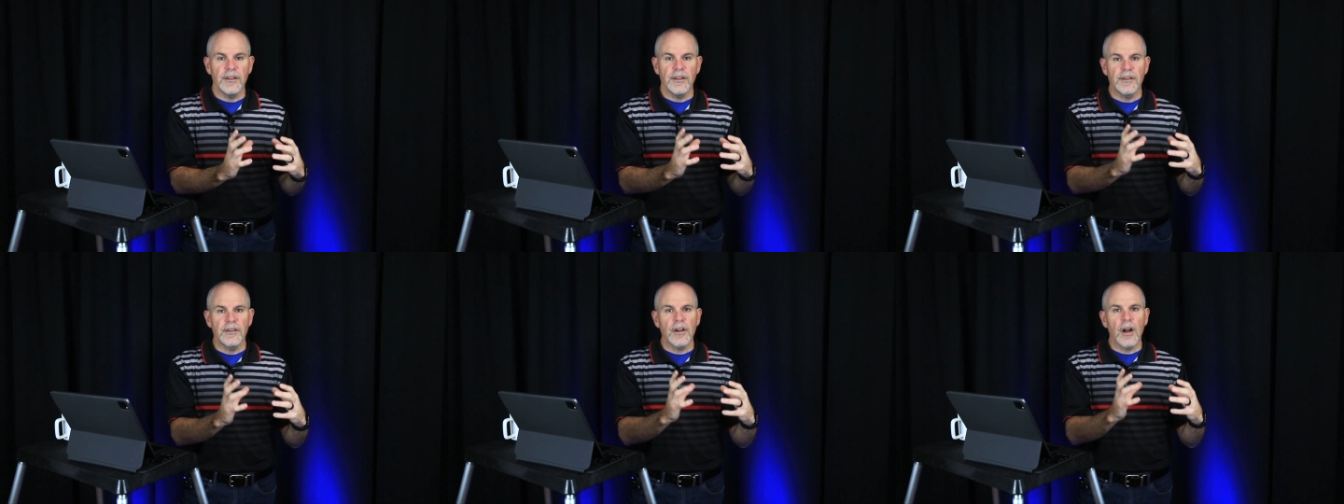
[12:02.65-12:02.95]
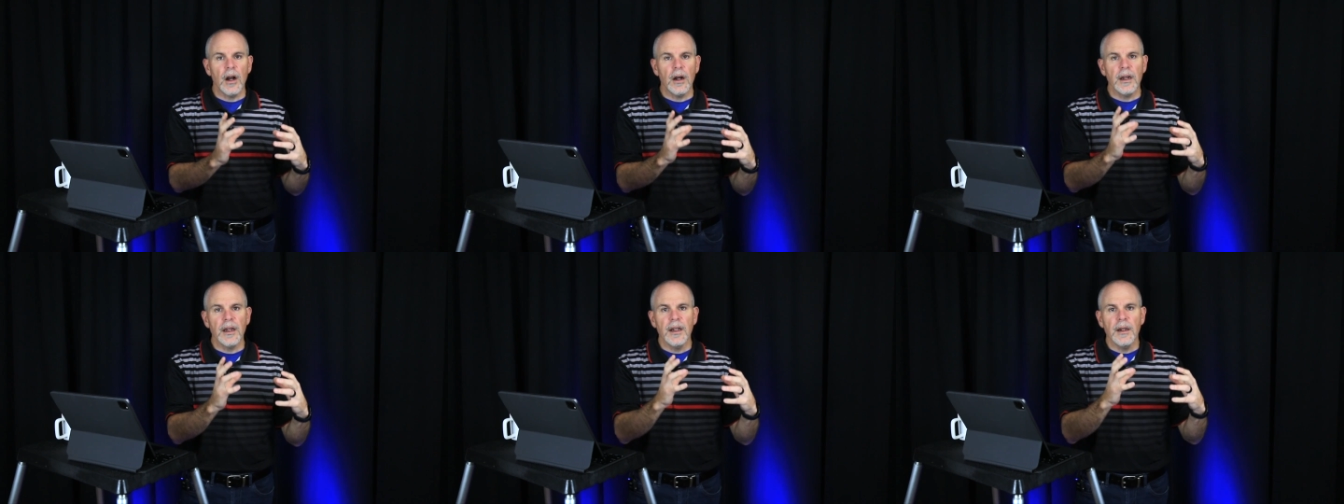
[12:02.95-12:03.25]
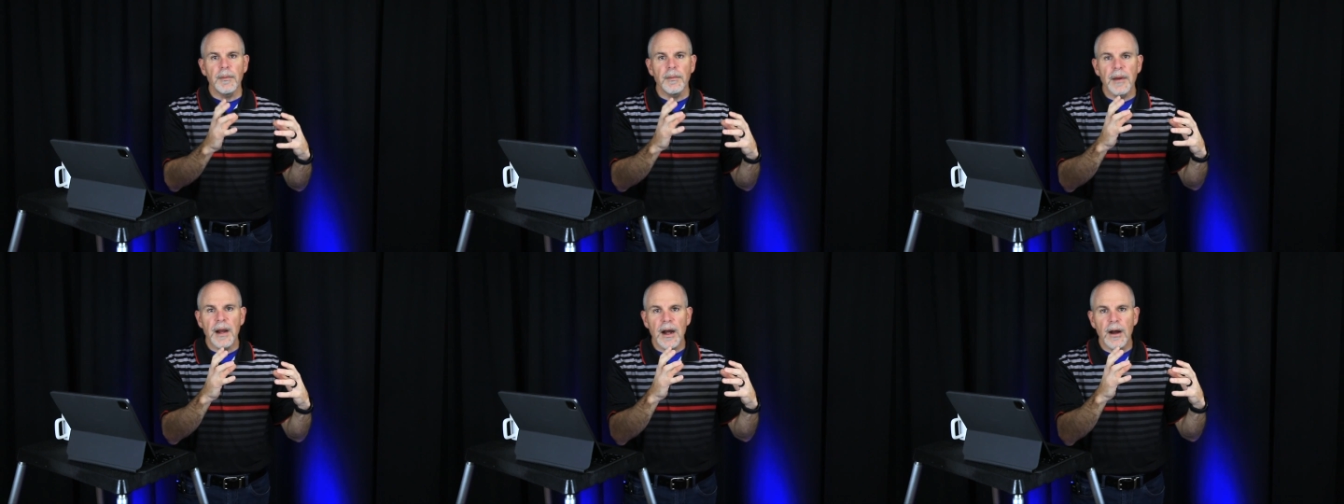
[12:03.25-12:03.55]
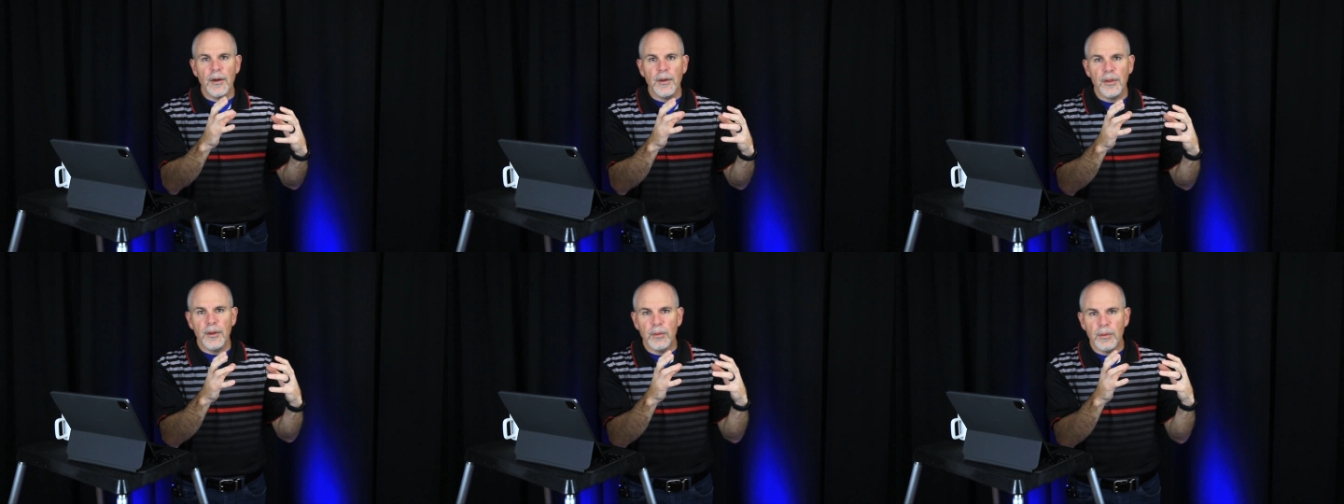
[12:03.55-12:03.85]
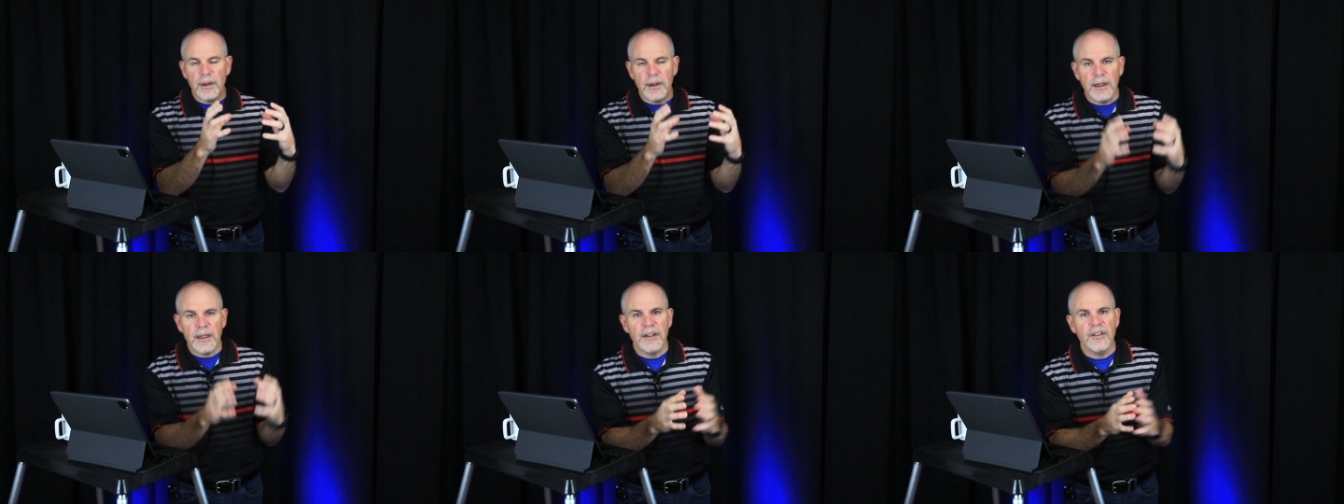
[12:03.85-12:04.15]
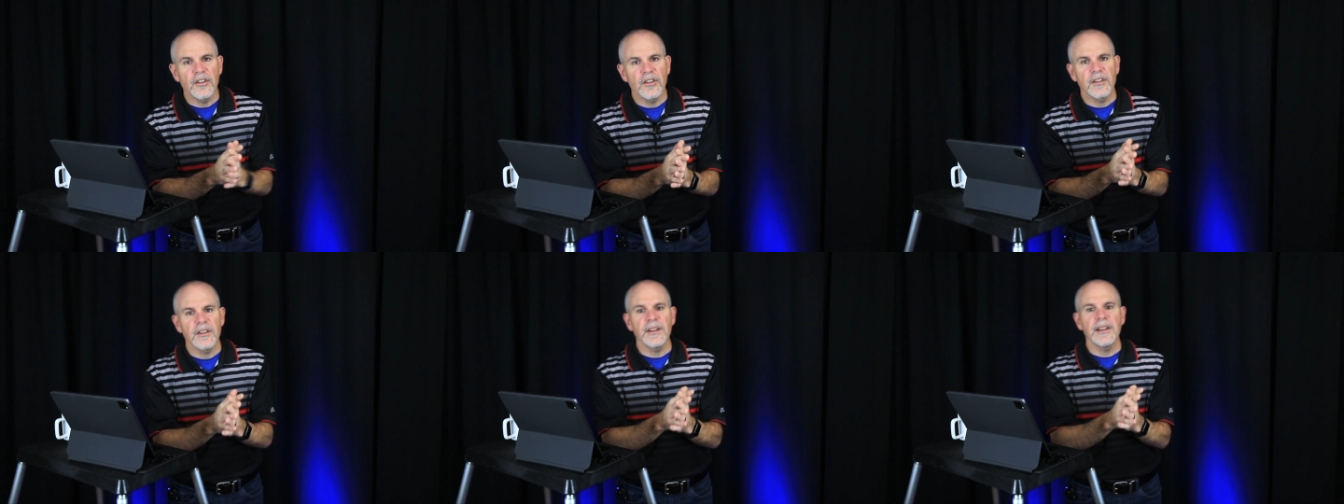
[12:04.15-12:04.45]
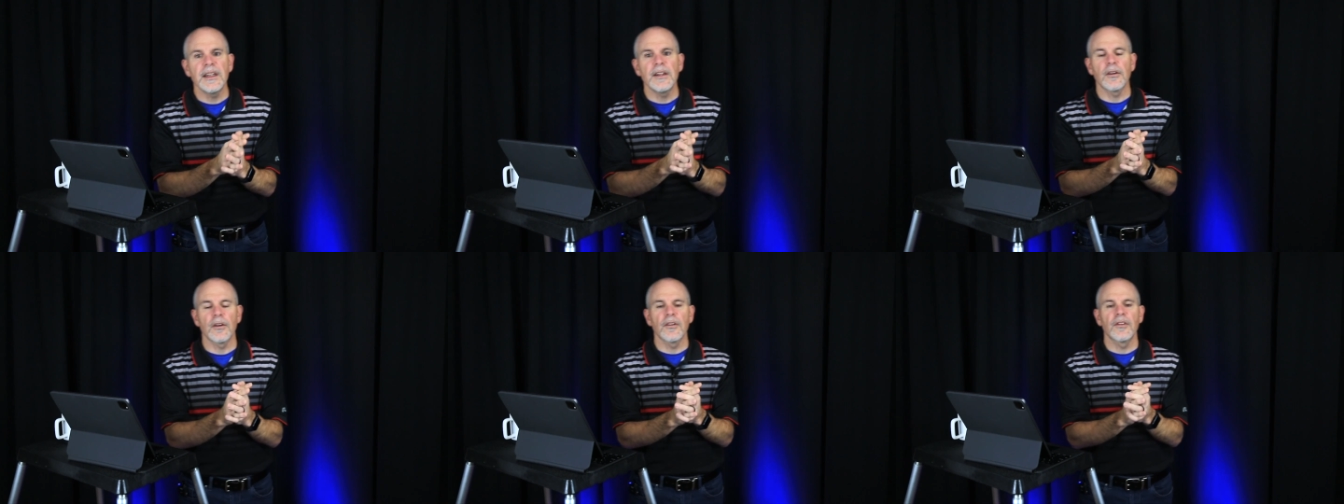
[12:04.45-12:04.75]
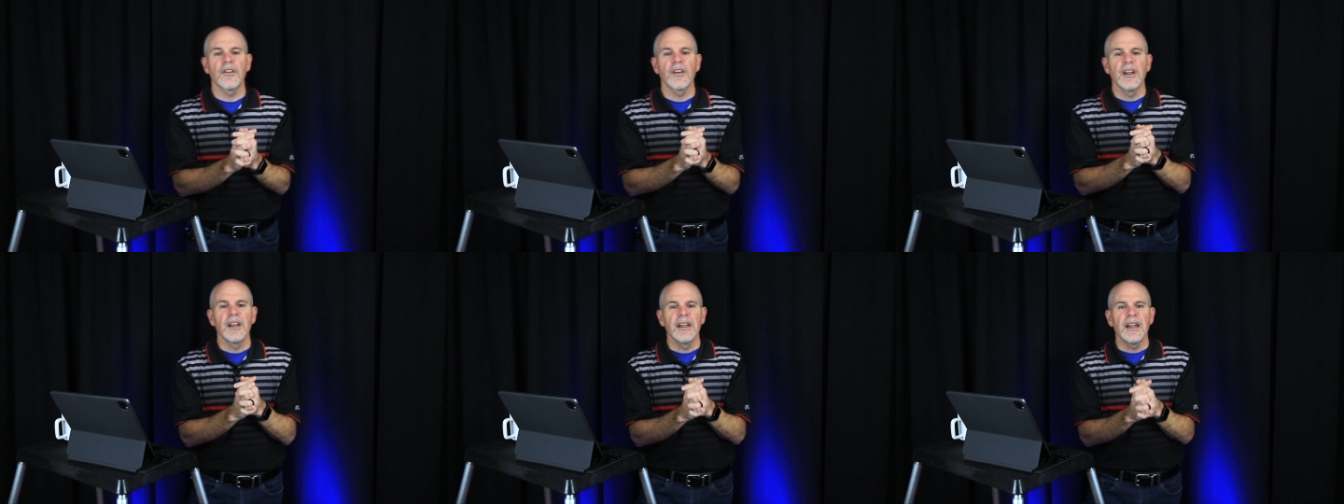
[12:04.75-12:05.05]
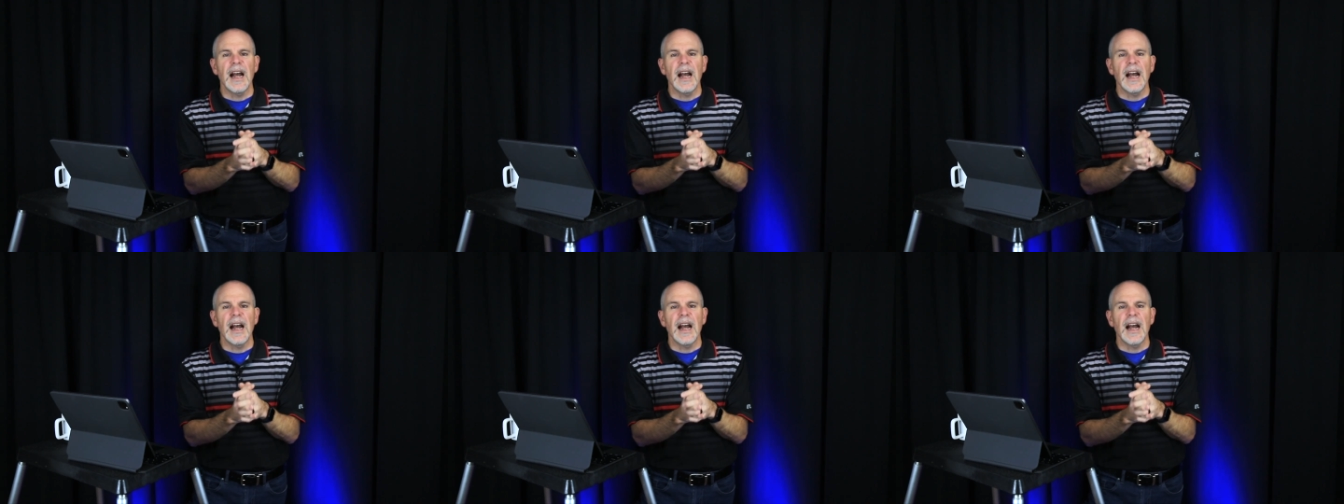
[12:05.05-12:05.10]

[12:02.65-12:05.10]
He's talking about the religious leaders,